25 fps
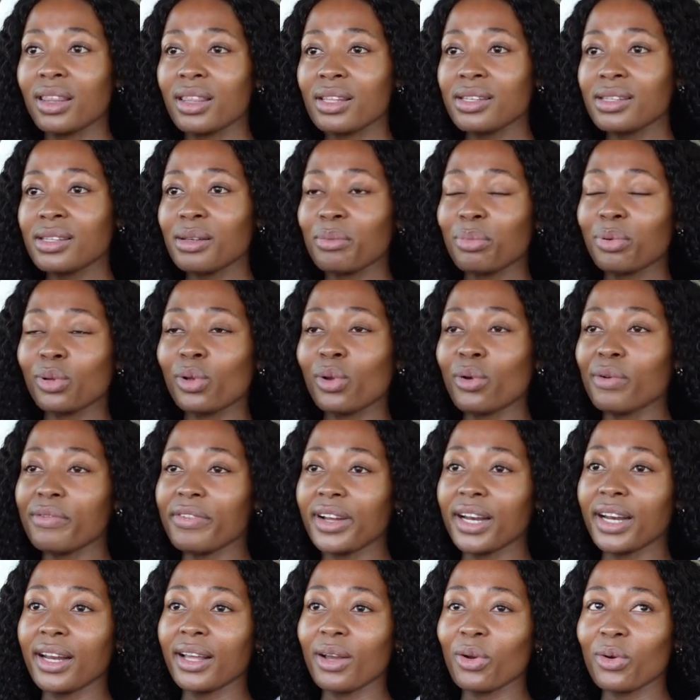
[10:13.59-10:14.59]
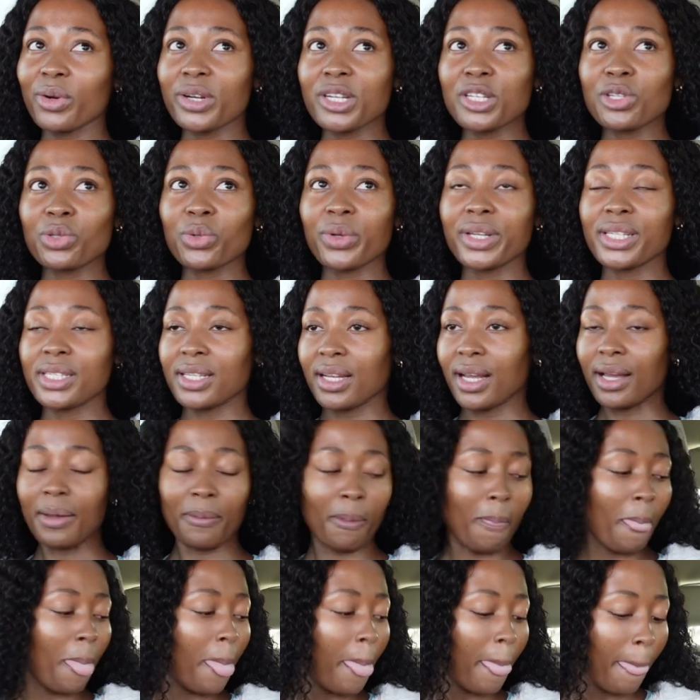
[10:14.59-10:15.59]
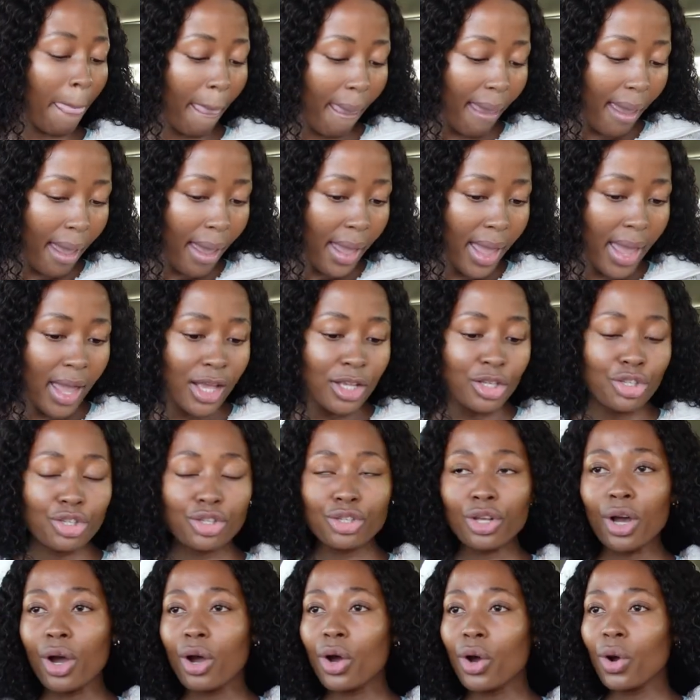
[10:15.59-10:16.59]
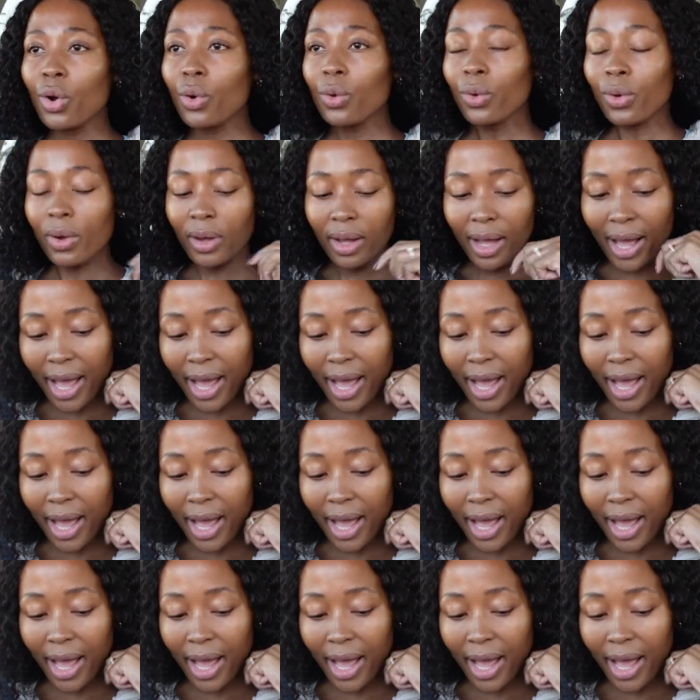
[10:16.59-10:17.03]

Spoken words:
This is a pullover or a sweater. So